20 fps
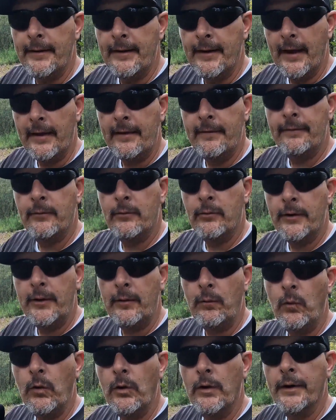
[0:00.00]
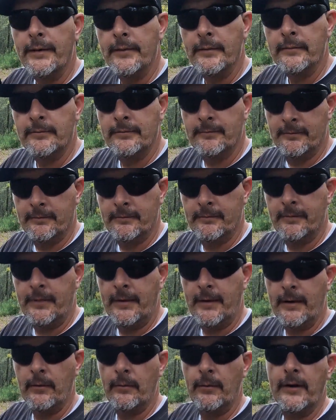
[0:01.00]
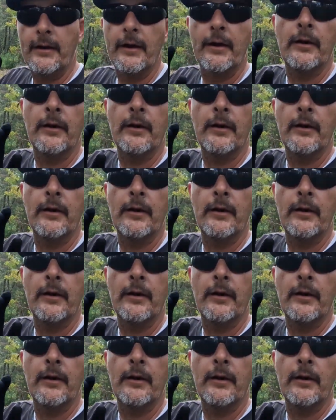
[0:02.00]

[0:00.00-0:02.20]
day 41, here we